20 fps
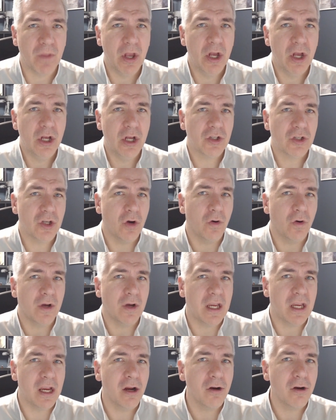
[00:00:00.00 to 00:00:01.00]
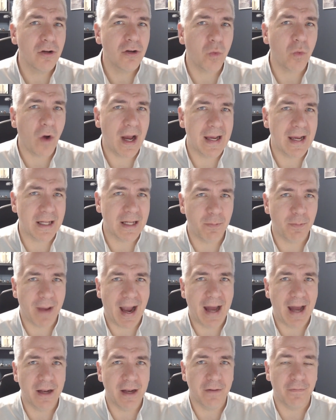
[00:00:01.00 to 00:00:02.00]
So here's why it's
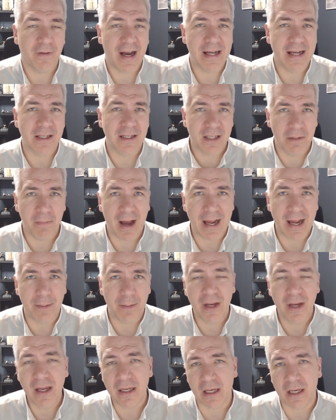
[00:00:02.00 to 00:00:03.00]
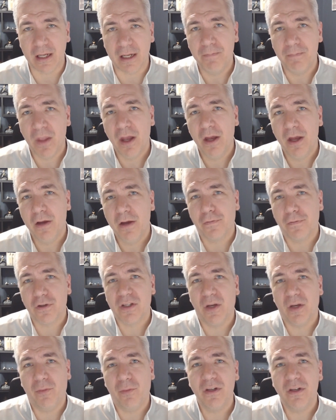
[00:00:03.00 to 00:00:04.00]
bad advice, in my opinion, for
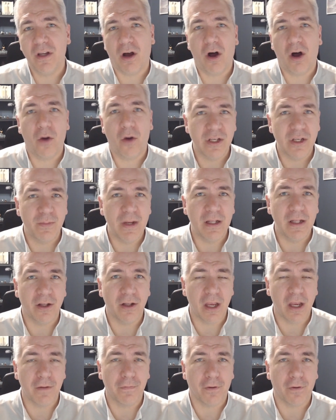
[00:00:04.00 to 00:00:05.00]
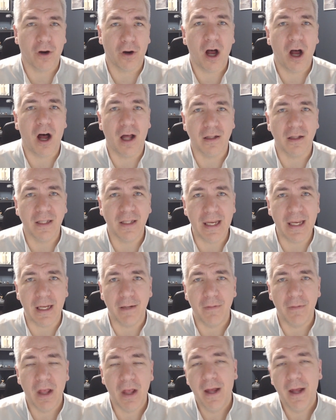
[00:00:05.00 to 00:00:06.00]
someone to always be looking for a hot
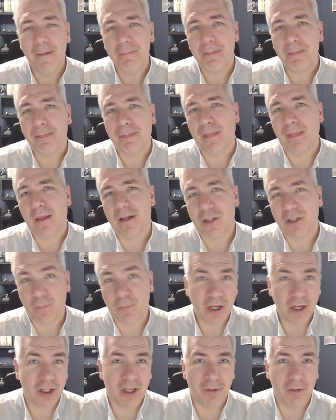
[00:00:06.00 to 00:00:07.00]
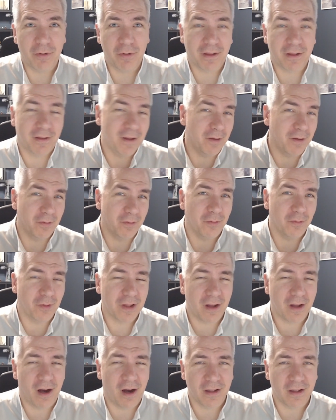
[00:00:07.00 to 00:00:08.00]
lead, especially with, you know,
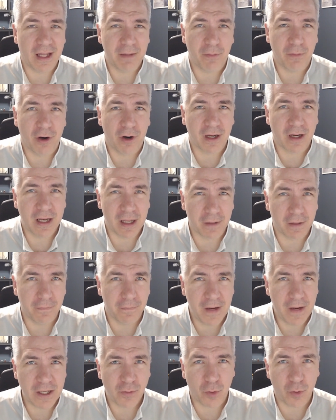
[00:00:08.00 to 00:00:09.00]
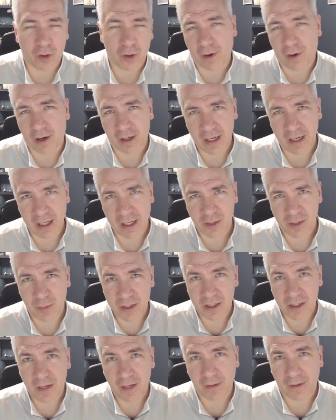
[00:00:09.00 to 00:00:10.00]
with online marketing and Facebook marketing
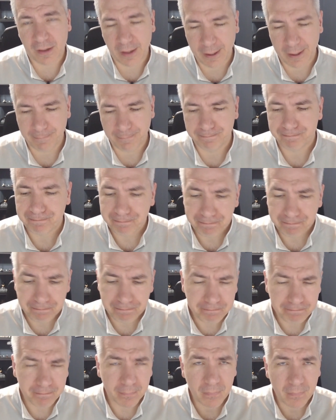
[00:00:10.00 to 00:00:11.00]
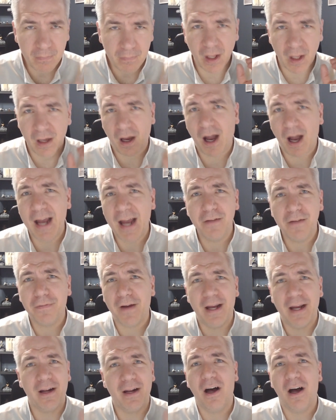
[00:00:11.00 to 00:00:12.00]
specifically. I
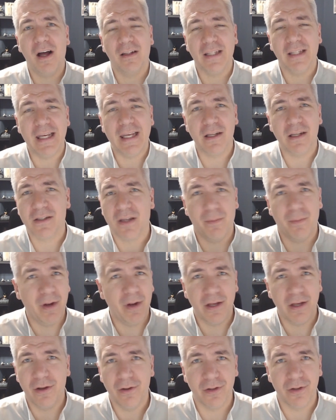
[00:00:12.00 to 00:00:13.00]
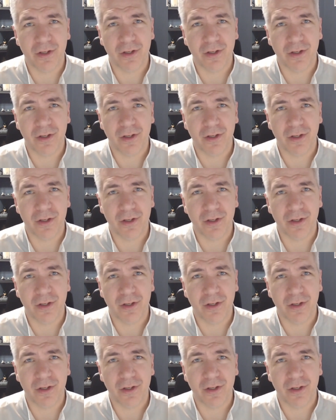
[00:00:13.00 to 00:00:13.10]
define a hot lead as somebody who's